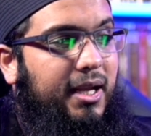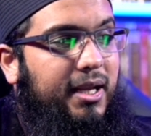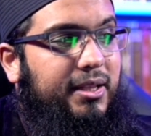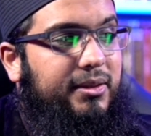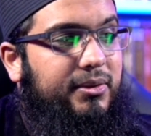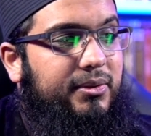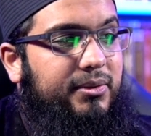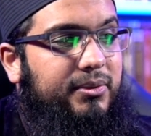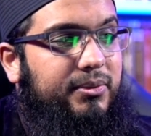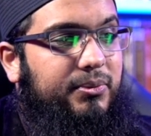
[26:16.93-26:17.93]
And
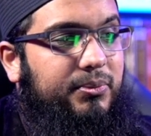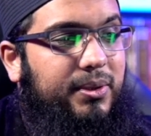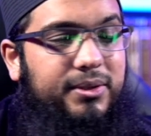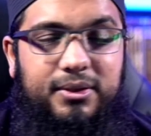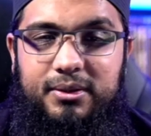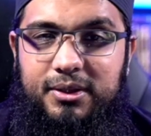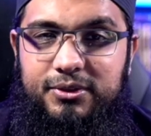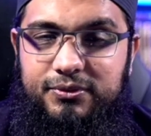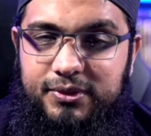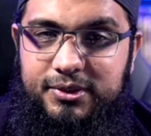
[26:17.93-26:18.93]
when
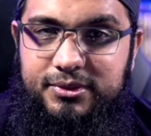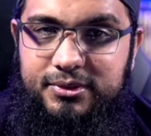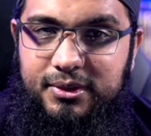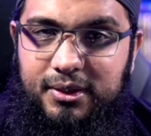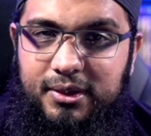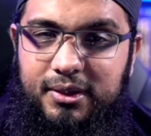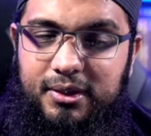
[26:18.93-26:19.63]
Allah's verses are,